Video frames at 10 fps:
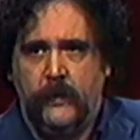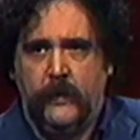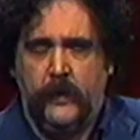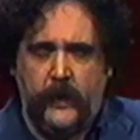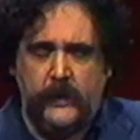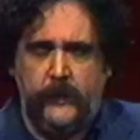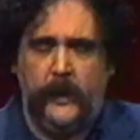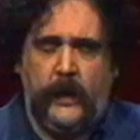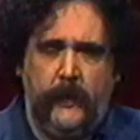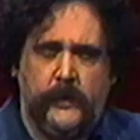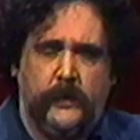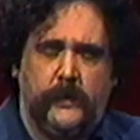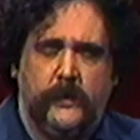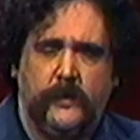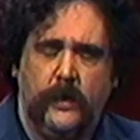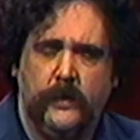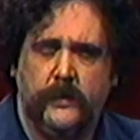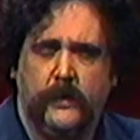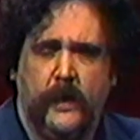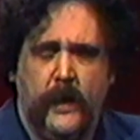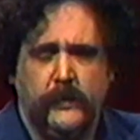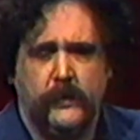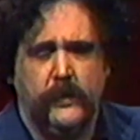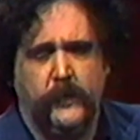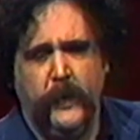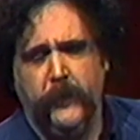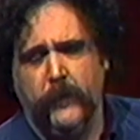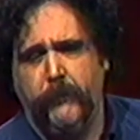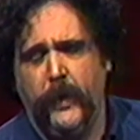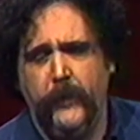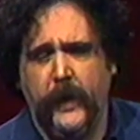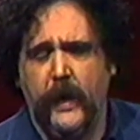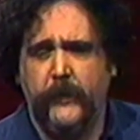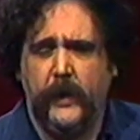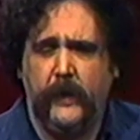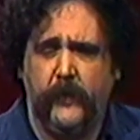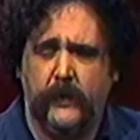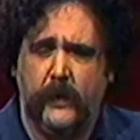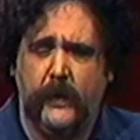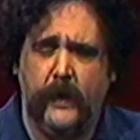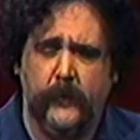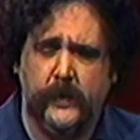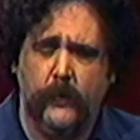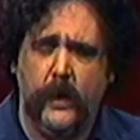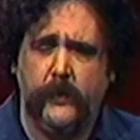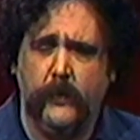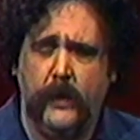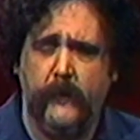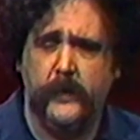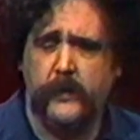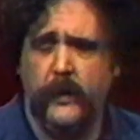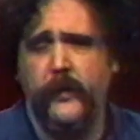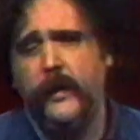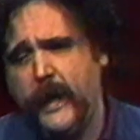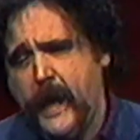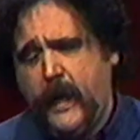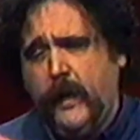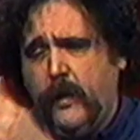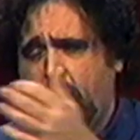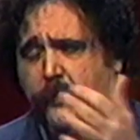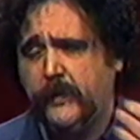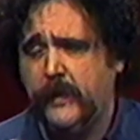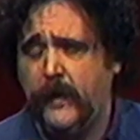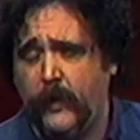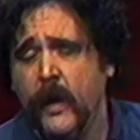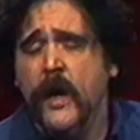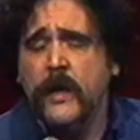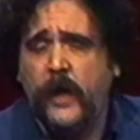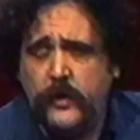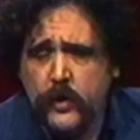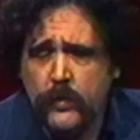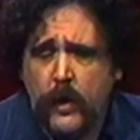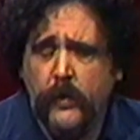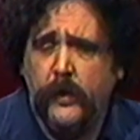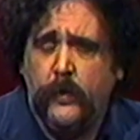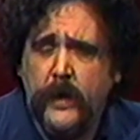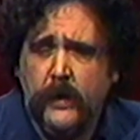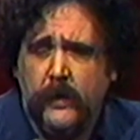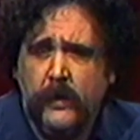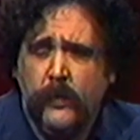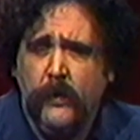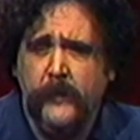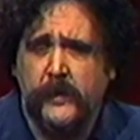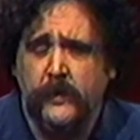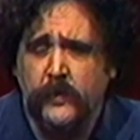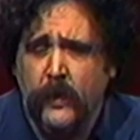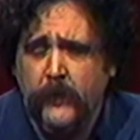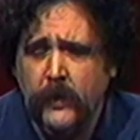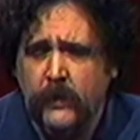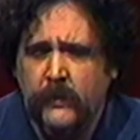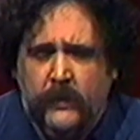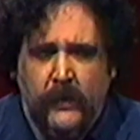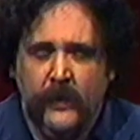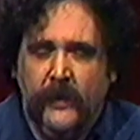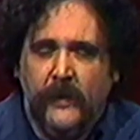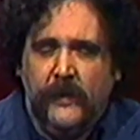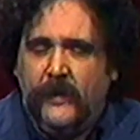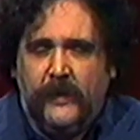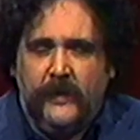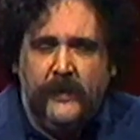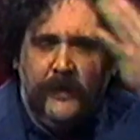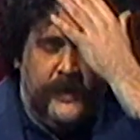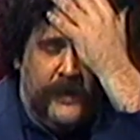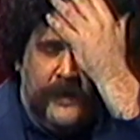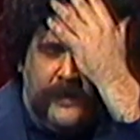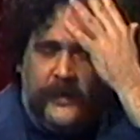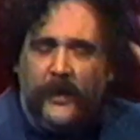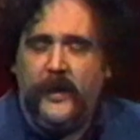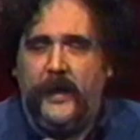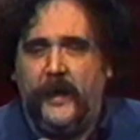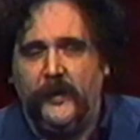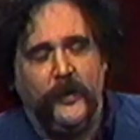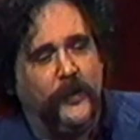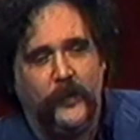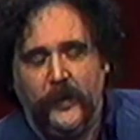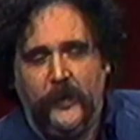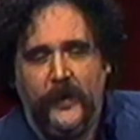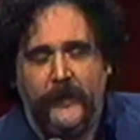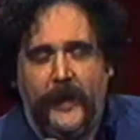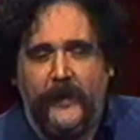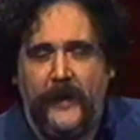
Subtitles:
You know what gets to me in Cambridge, though, is the social consciousness. People are bumming out about everything in Cambridge. You walk through Harvard Square, they're yanking you off the sidewalk. Did you know the New England earthworm is in trouble? No, I hadn't heard one word about